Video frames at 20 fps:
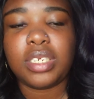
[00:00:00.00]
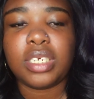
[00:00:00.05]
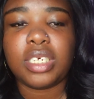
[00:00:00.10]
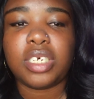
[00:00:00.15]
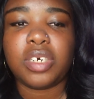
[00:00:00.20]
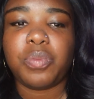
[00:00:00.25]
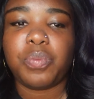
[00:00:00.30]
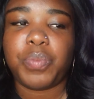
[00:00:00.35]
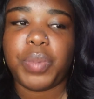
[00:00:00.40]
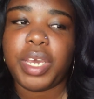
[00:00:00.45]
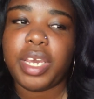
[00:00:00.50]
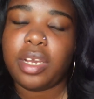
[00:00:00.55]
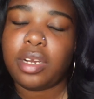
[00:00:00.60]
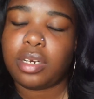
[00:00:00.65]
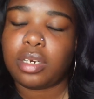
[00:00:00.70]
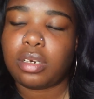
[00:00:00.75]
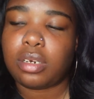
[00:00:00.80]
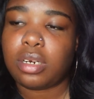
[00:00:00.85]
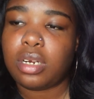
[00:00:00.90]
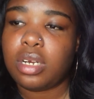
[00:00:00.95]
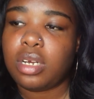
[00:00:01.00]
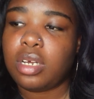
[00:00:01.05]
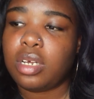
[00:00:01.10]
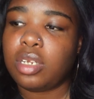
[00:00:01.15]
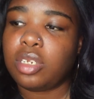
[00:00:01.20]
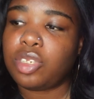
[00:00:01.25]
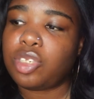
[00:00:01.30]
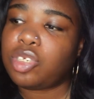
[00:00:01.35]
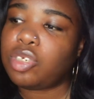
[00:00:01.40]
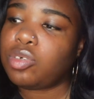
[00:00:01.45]
compare
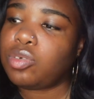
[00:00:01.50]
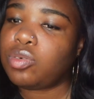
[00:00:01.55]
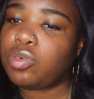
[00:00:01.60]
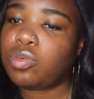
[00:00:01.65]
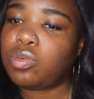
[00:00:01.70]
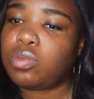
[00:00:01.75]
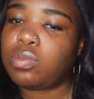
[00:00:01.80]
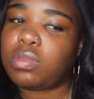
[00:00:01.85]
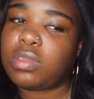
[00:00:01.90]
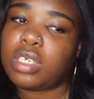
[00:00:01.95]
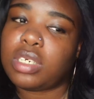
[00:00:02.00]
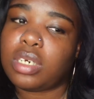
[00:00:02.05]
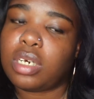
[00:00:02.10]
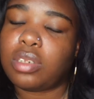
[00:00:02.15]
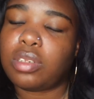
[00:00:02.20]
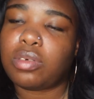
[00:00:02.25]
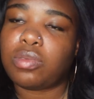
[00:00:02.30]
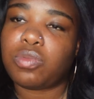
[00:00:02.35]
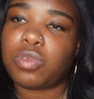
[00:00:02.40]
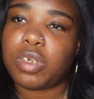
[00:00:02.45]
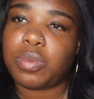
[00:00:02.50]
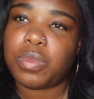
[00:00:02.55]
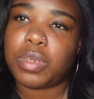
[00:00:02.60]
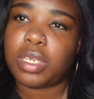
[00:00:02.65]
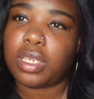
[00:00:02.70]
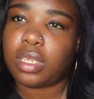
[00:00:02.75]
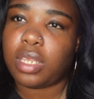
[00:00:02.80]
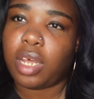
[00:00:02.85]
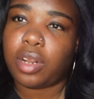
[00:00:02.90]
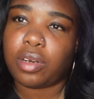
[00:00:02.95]
to the other
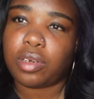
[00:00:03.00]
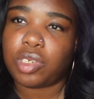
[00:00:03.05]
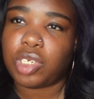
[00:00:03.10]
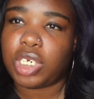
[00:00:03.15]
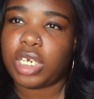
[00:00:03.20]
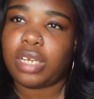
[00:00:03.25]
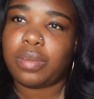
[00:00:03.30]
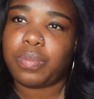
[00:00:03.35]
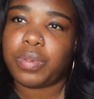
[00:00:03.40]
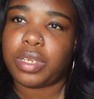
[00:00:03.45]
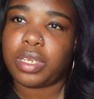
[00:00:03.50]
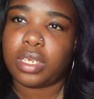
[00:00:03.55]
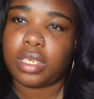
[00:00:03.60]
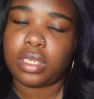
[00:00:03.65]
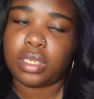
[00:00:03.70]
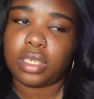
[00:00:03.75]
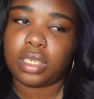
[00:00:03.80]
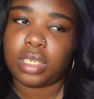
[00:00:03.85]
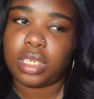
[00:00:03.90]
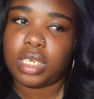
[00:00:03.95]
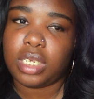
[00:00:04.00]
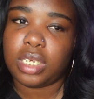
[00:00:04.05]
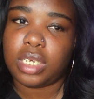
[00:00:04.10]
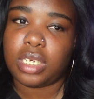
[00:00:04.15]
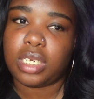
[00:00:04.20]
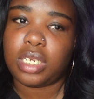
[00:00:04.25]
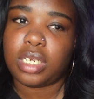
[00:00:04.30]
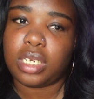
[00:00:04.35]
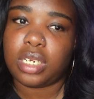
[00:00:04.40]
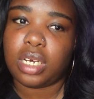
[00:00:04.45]
women that are champions
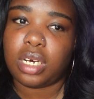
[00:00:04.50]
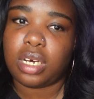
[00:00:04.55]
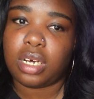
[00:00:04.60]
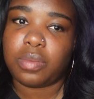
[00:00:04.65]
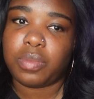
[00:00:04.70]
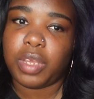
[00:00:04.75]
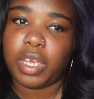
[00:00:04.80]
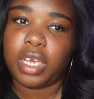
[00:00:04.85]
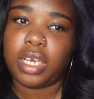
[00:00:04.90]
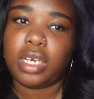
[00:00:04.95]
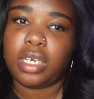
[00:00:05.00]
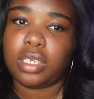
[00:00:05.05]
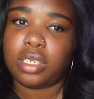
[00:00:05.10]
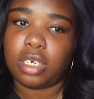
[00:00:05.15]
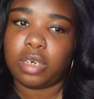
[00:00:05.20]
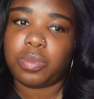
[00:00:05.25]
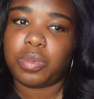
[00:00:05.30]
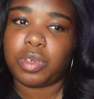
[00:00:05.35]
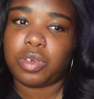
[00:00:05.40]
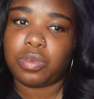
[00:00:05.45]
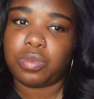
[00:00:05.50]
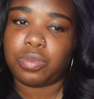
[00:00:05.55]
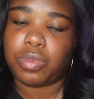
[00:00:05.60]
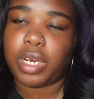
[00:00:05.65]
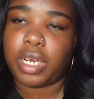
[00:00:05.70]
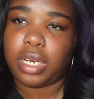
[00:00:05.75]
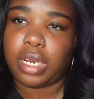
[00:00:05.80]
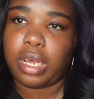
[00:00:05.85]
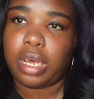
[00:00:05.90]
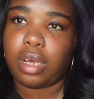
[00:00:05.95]
in AEW
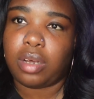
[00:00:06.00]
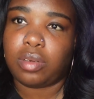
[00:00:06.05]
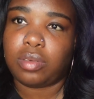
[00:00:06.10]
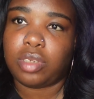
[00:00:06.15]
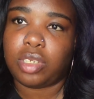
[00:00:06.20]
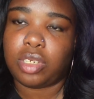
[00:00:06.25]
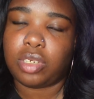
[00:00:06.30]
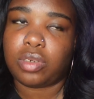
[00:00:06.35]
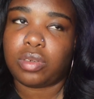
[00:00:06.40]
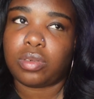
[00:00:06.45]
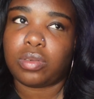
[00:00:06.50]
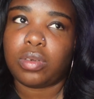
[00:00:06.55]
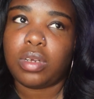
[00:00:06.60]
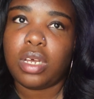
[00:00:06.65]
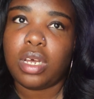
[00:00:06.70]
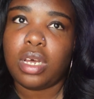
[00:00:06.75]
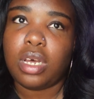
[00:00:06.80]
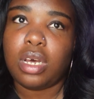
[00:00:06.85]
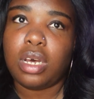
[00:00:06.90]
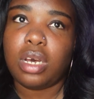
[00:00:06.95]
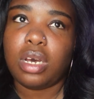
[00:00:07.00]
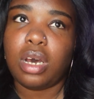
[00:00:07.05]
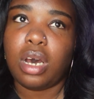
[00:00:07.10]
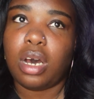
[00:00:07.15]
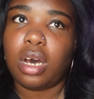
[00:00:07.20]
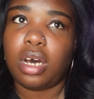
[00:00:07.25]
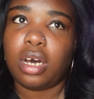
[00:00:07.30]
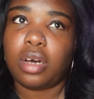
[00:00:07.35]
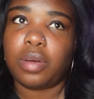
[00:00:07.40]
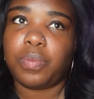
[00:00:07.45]
right now. So
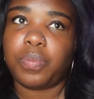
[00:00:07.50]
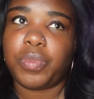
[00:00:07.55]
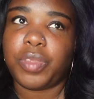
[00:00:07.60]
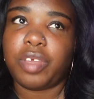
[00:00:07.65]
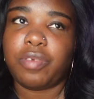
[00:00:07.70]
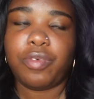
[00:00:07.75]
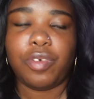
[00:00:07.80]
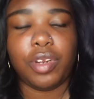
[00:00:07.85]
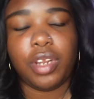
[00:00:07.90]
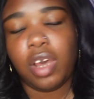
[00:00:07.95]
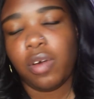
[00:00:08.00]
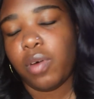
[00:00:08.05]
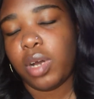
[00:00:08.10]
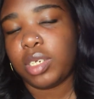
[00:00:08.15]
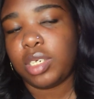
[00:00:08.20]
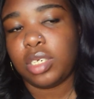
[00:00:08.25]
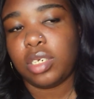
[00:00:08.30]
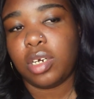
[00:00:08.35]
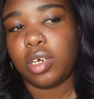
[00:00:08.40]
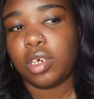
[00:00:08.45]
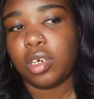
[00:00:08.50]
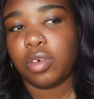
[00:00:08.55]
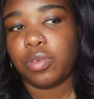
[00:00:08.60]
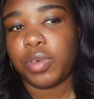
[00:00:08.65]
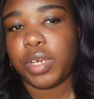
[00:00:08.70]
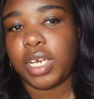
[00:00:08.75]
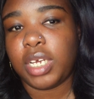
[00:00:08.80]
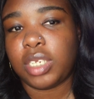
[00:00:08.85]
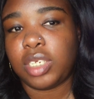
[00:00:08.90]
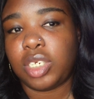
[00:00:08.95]
if you're not watching
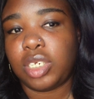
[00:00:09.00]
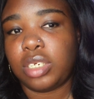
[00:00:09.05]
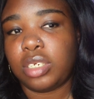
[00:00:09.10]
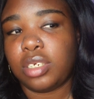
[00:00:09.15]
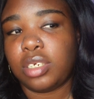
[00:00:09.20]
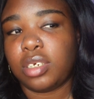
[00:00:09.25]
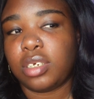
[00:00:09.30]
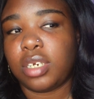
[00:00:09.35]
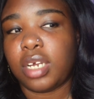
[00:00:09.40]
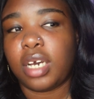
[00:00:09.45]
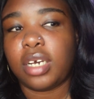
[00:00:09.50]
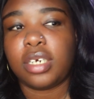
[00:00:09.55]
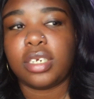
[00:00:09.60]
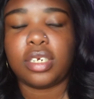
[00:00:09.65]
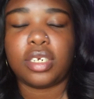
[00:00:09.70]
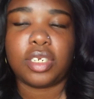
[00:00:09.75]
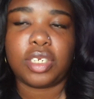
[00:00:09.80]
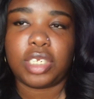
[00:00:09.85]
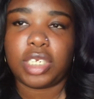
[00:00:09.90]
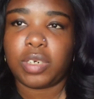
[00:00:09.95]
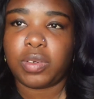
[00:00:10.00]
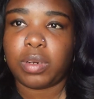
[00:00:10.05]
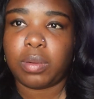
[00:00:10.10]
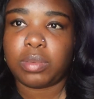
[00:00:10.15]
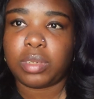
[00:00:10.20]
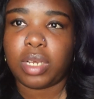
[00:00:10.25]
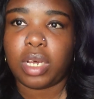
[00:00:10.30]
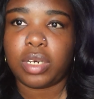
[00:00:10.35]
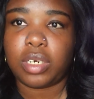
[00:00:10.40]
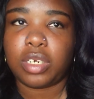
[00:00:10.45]
ROH, you're not going to understand what I'm
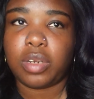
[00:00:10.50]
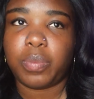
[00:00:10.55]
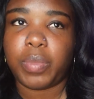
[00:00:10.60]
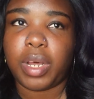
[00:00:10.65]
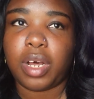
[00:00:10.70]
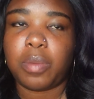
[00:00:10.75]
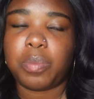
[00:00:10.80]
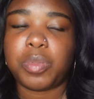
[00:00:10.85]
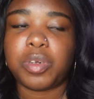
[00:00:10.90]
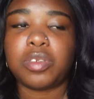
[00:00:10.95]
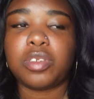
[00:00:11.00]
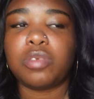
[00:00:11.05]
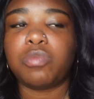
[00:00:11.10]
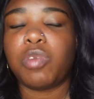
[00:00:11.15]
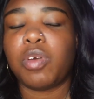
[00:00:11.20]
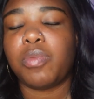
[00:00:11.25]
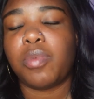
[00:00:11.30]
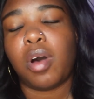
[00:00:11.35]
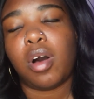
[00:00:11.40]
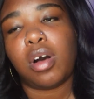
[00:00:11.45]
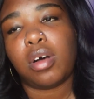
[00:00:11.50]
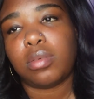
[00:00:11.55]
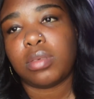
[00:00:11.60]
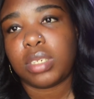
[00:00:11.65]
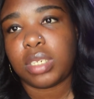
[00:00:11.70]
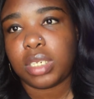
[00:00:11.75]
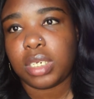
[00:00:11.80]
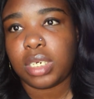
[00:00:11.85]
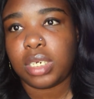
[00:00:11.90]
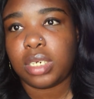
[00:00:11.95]
talking about. But we've all
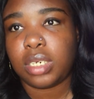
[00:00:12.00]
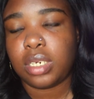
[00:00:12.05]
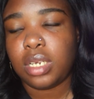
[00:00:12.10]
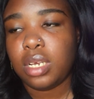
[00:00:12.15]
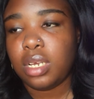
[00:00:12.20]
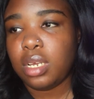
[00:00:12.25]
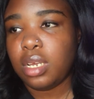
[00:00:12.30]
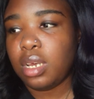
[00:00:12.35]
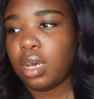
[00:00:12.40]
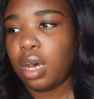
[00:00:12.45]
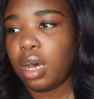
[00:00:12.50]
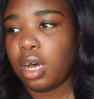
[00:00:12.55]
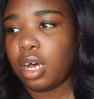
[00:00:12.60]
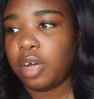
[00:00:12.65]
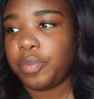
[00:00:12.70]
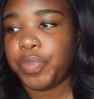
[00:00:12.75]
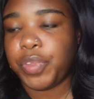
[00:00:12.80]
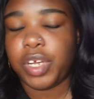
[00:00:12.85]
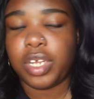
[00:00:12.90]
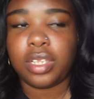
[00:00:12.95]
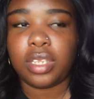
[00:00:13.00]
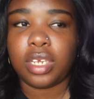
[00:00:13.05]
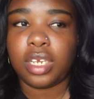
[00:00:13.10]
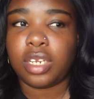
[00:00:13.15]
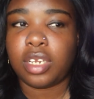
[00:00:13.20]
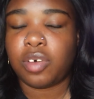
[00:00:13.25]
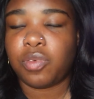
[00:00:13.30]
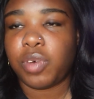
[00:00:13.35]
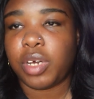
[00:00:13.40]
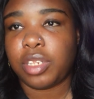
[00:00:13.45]
seen
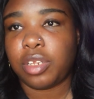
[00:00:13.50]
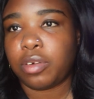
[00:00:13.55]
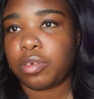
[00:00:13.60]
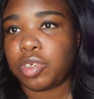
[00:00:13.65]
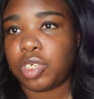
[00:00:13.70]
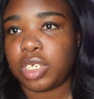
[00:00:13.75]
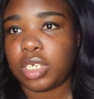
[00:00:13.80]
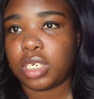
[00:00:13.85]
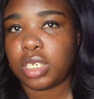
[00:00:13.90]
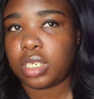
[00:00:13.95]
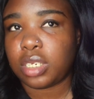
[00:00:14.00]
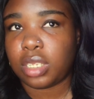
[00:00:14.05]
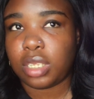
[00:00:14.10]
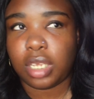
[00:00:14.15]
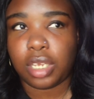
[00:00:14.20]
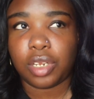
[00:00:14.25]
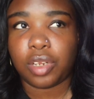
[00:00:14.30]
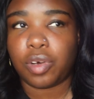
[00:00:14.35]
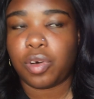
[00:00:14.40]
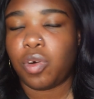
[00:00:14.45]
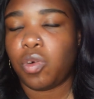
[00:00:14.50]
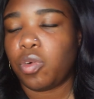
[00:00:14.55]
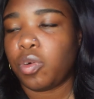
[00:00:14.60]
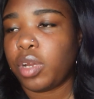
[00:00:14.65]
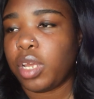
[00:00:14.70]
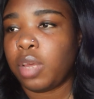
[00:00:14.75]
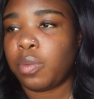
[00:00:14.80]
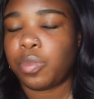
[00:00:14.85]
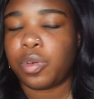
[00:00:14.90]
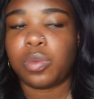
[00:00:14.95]
Athena, whether she's Athena or
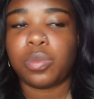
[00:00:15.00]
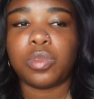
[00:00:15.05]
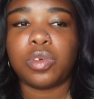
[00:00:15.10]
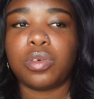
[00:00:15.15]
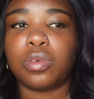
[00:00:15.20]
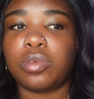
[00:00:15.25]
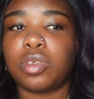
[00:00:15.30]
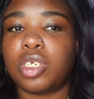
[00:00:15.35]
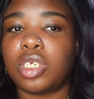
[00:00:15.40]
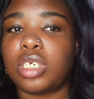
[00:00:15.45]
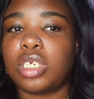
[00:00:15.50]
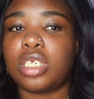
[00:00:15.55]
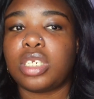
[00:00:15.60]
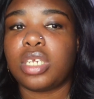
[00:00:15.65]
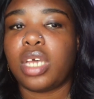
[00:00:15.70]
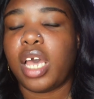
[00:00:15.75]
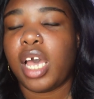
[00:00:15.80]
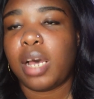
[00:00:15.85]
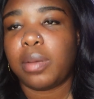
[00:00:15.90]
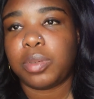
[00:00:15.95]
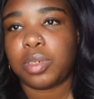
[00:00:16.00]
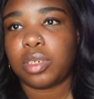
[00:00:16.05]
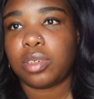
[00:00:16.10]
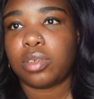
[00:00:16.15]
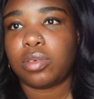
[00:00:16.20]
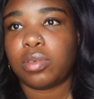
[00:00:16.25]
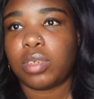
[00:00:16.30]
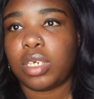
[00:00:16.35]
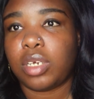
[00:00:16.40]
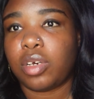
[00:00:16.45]
Ember Moon, she's
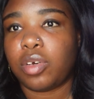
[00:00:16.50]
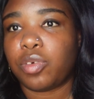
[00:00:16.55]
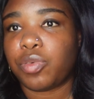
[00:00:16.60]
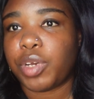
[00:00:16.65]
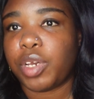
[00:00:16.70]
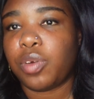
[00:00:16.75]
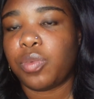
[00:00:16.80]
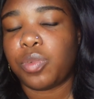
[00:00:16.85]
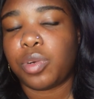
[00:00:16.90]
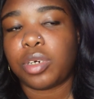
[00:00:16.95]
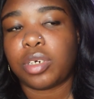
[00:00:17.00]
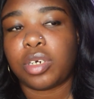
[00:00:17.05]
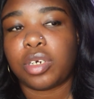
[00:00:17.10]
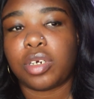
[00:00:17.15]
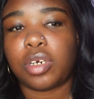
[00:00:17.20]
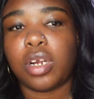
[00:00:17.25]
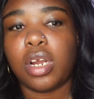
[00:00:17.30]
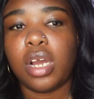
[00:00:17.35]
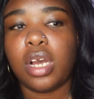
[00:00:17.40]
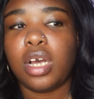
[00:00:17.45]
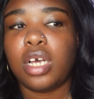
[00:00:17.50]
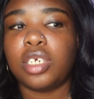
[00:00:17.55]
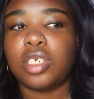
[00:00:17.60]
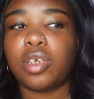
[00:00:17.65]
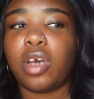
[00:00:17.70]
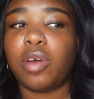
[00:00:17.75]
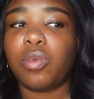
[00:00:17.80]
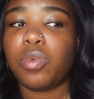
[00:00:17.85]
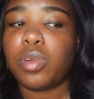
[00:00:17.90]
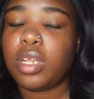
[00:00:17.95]
absolutely a great worker.
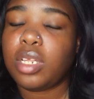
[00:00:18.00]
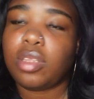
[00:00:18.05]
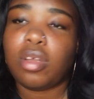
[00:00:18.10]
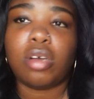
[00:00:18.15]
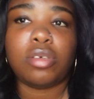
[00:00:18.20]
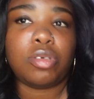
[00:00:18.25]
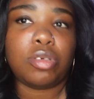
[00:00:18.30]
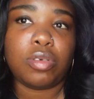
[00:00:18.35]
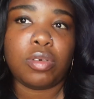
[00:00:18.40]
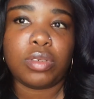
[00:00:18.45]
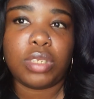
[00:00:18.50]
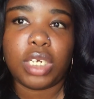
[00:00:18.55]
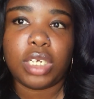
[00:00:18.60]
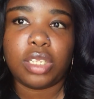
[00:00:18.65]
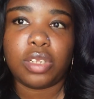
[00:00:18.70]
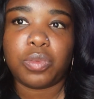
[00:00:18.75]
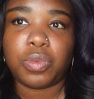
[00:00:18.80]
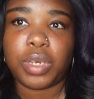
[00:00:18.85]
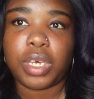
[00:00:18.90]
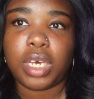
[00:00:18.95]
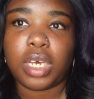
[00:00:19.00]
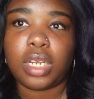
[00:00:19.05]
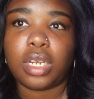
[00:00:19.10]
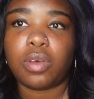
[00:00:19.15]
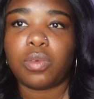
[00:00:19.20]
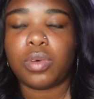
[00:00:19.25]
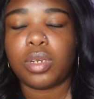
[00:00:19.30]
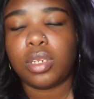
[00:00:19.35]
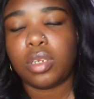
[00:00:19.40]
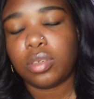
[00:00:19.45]
So I really thought she was going to take the
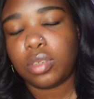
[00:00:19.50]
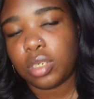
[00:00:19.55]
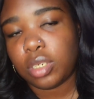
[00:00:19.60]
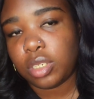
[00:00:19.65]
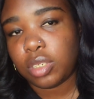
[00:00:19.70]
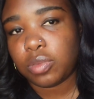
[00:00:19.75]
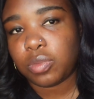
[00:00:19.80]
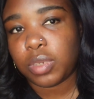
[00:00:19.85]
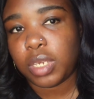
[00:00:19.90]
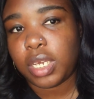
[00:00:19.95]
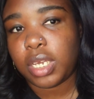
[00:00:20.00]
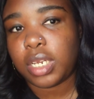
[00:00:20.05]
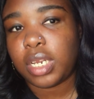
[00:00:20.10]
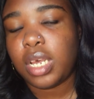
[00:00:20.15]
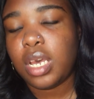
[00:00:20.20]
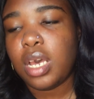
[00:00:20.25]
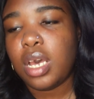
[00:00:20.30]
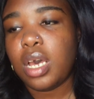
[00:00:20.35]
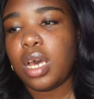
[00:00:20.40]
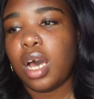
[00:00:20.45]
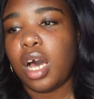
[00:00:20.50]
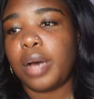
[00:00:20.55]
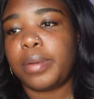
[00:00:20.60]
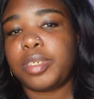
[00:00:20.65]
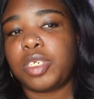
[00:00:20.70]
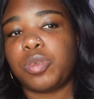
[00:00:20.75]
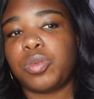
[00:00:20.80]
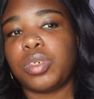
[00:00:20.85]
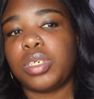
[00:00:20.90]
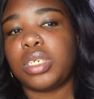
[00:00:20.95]
win. Willow took the win.
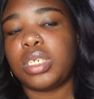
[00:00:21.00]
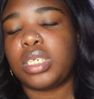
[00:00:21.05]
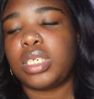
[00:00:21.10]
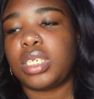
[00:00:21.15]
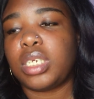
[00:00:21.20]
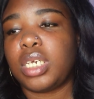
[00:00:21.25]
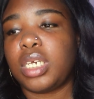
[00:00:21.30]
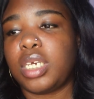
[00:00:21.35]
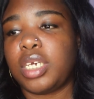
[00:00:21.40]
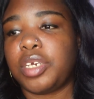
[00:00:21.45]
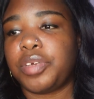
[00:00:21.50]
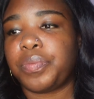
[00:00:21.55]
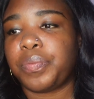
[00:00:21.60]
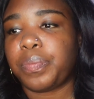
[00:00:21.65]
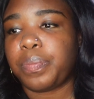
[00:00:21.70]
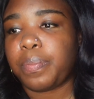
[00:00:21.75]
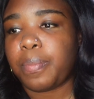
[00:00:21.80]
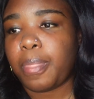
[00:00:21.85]
So we're going to see